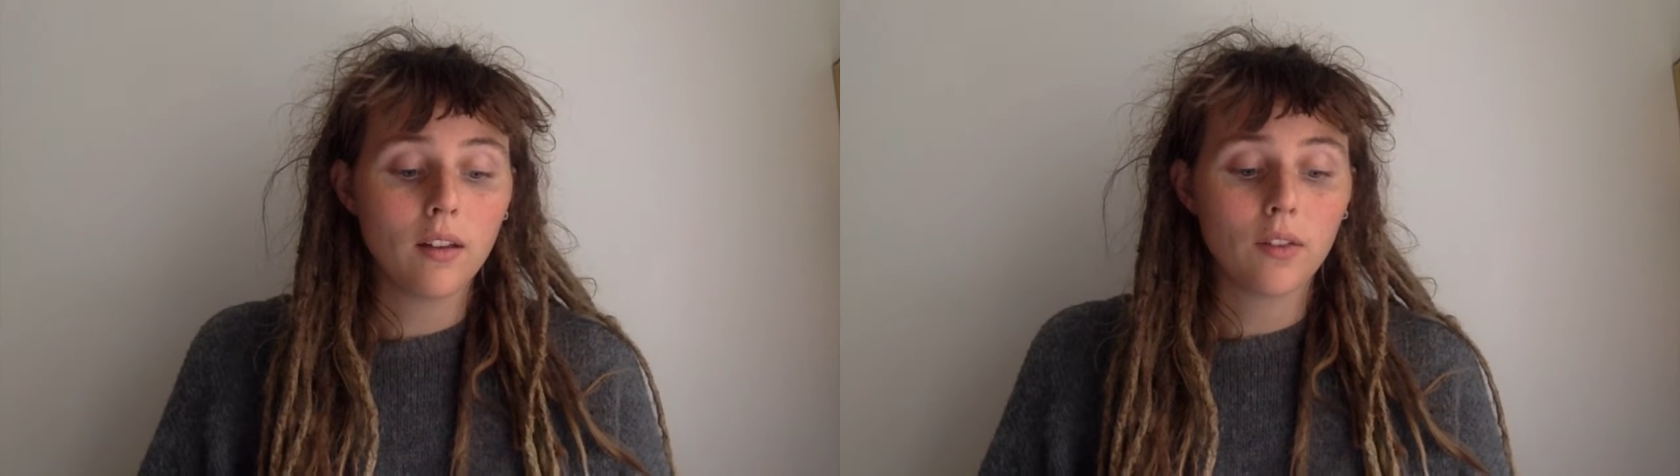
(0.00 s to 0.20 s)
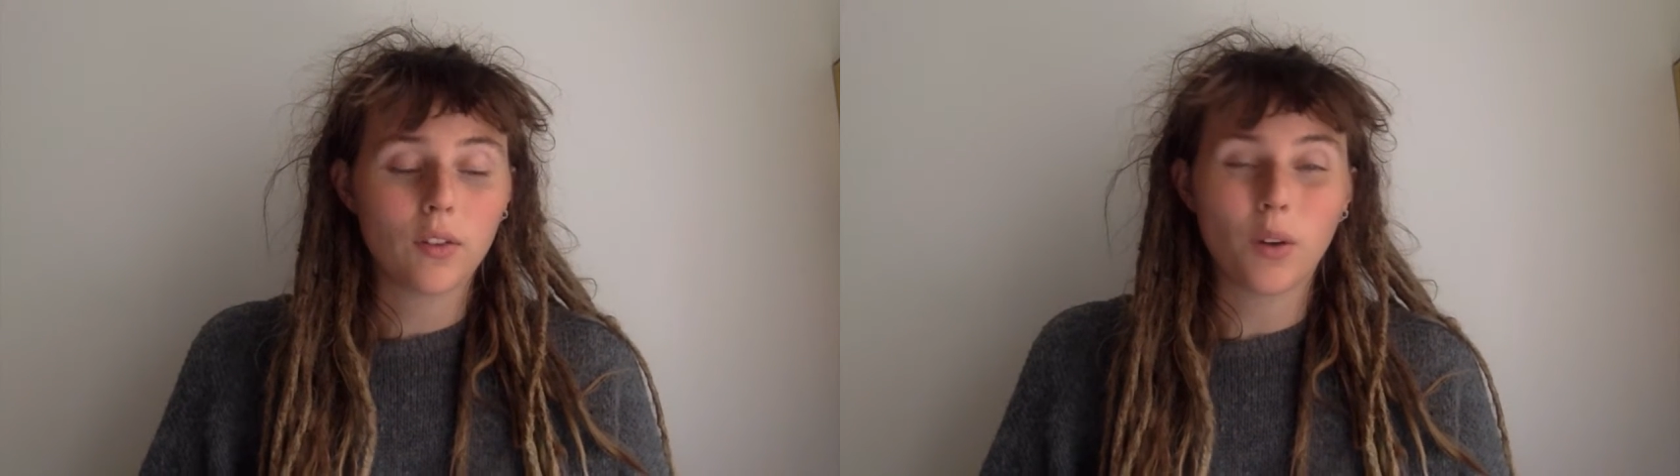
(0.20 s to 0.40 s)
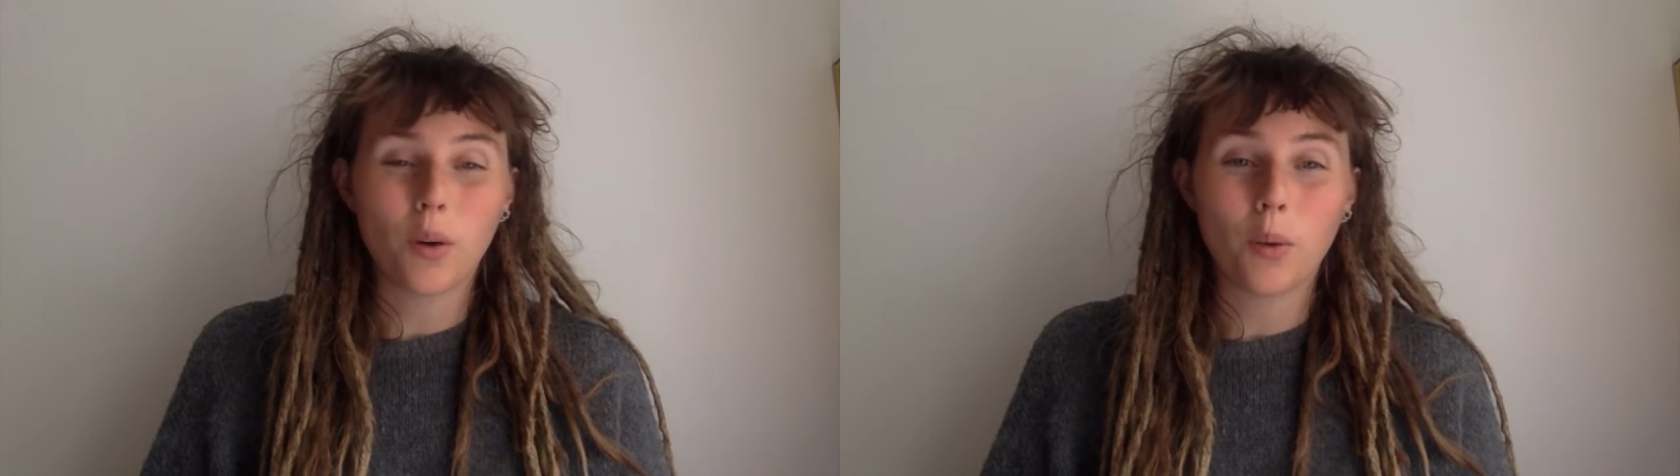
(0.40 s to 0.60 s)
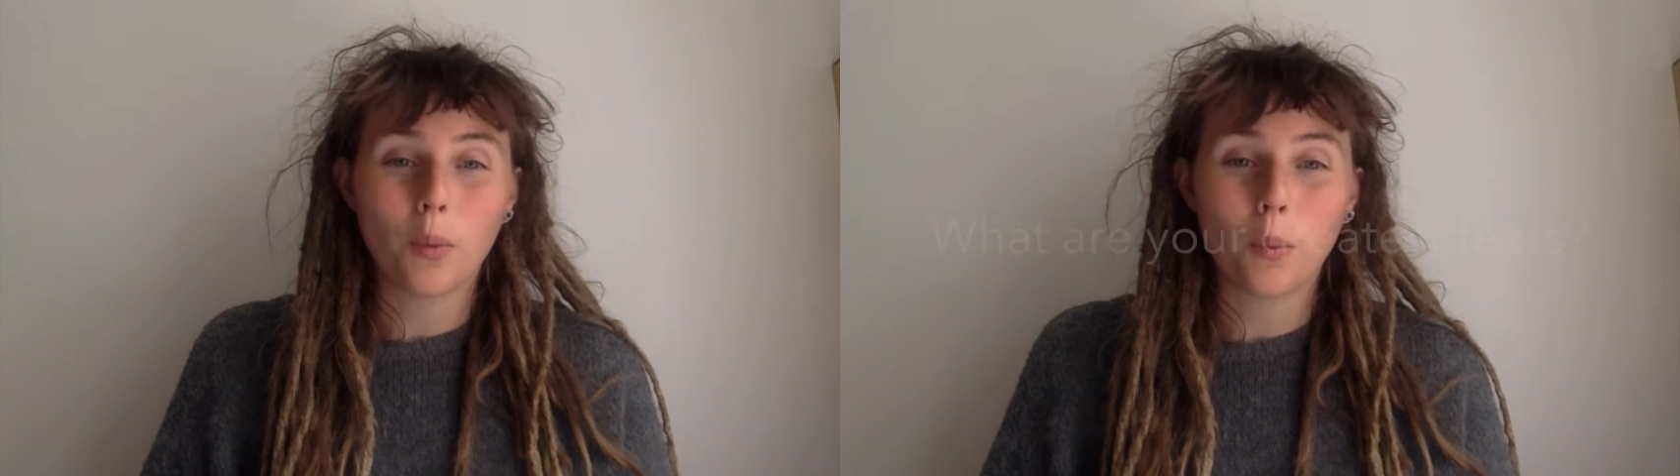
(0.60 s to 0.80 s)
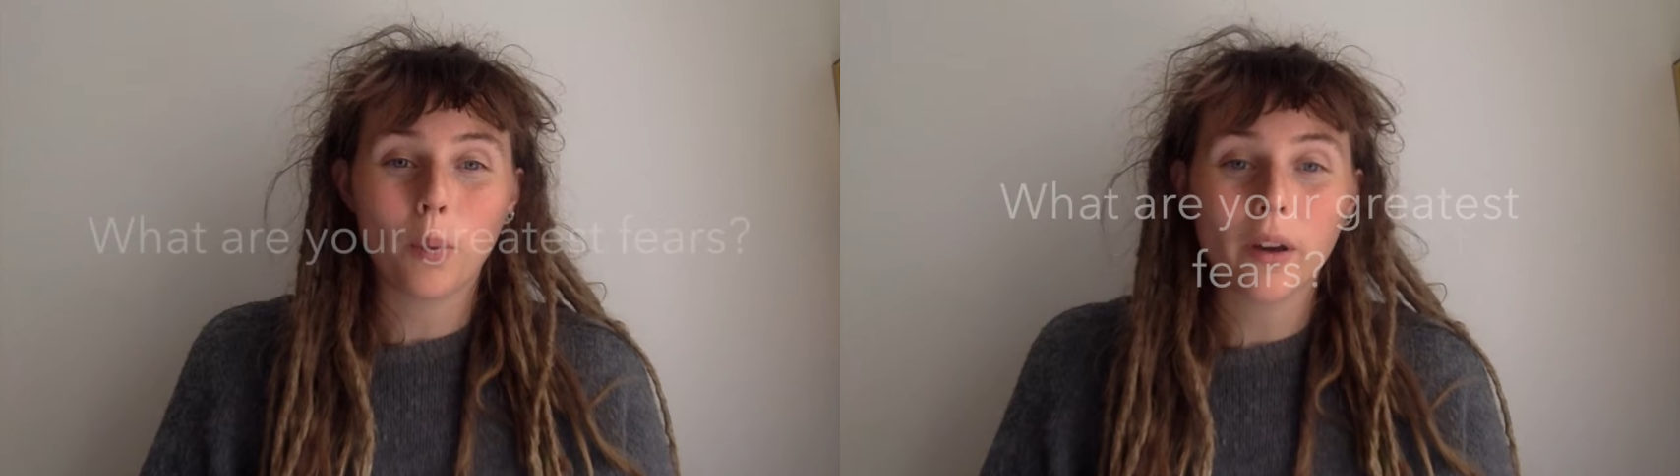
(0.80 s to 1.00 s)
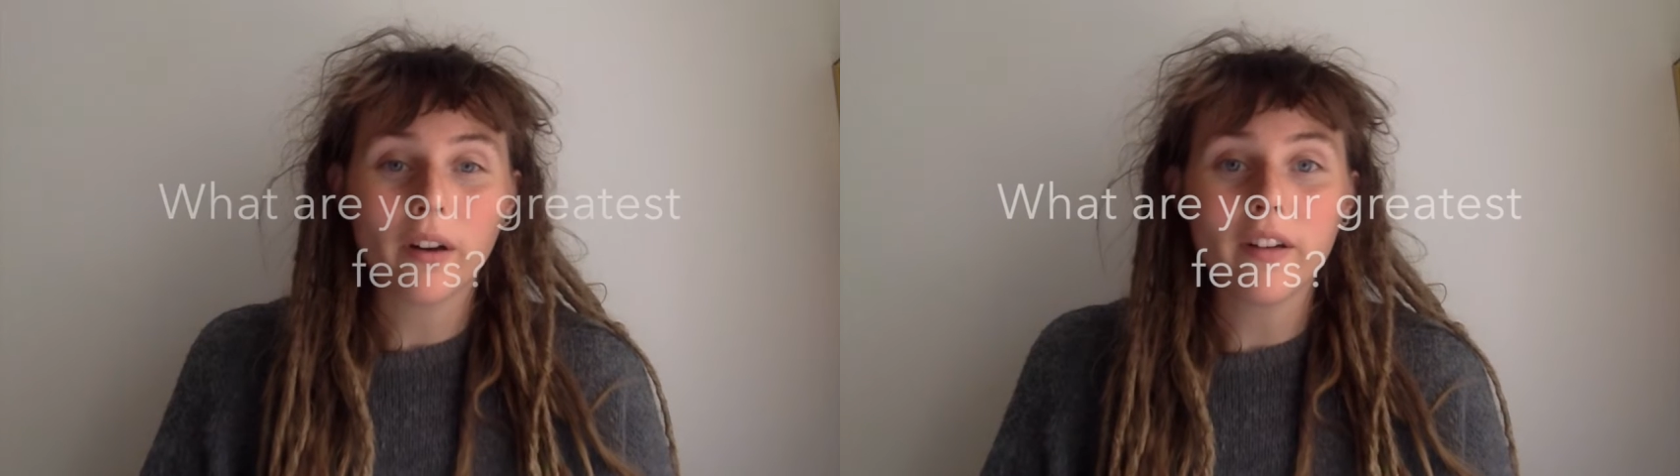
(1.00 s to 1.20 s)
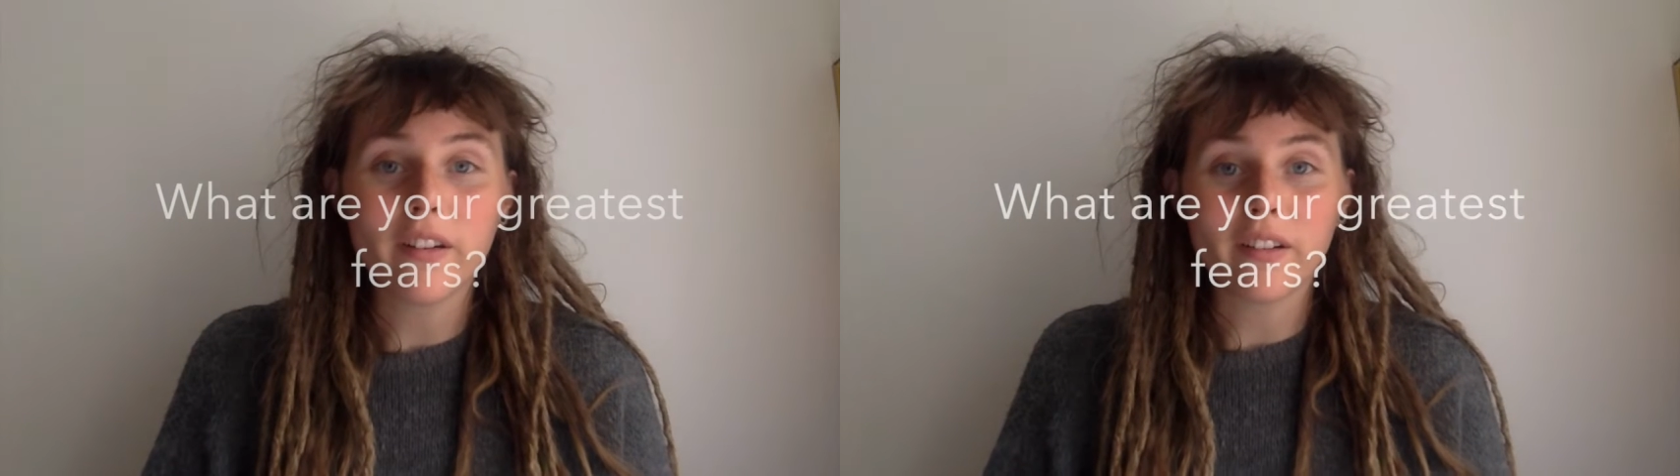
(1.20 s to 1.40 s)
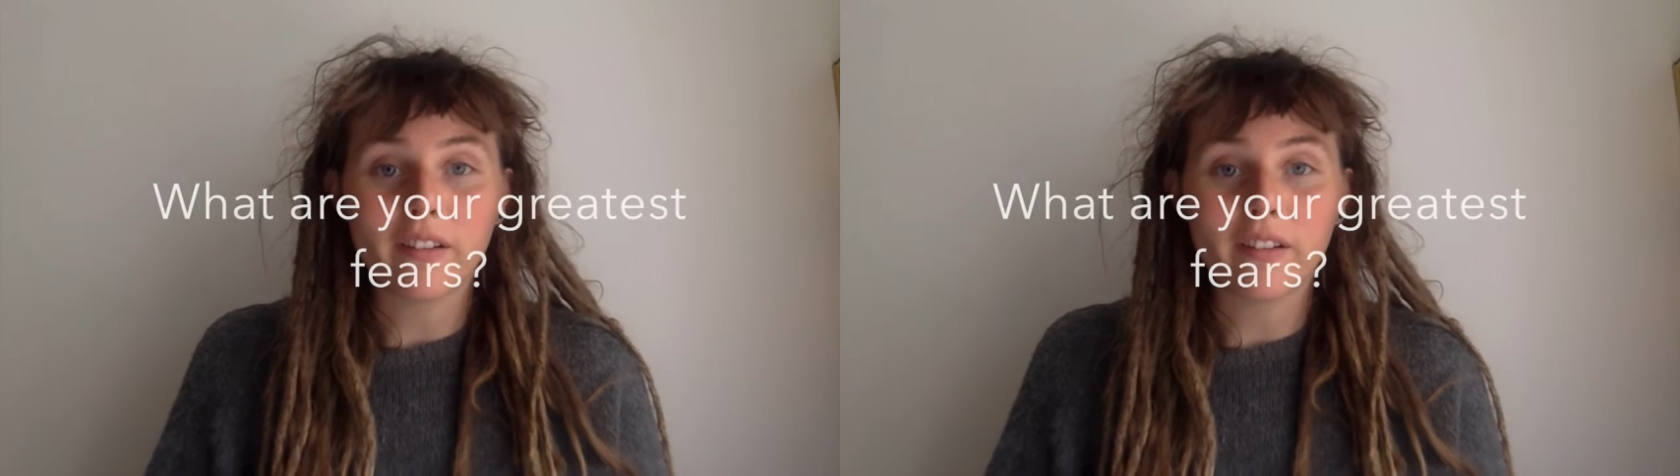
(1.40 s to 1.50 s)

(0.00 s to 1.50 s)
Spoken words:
So, what are your